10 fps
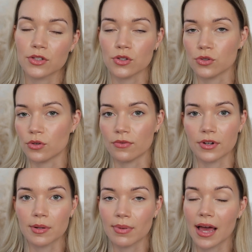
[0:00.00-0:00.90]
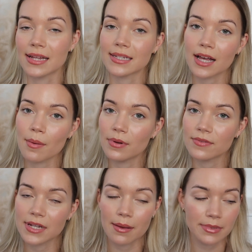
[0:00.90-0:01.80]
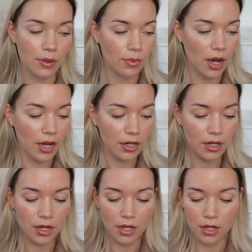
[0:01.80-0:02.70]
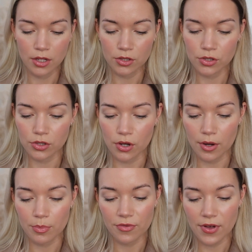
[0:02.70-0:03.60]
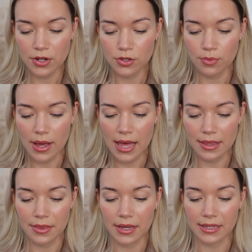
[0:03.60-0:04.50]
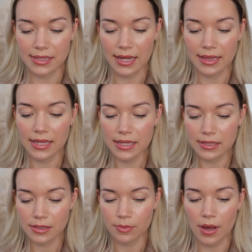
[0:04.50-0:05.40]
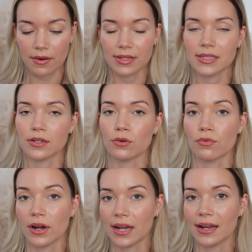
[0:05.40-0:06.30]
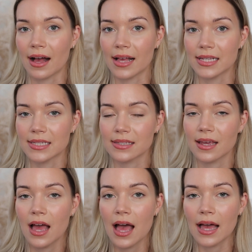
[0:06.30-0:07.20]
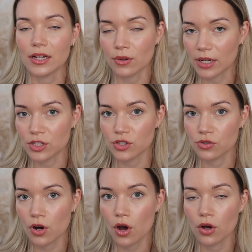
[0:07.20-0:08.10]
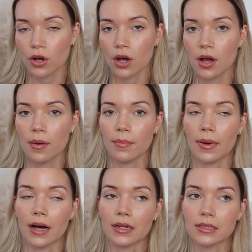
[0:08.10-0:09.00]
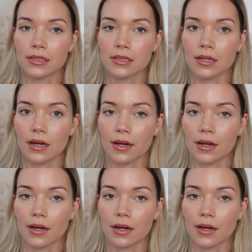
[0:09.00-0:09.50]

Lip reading: to sort of reapply it a couple of times at work. So I prefer to wear things like this, where it's still really nice and quite strong, but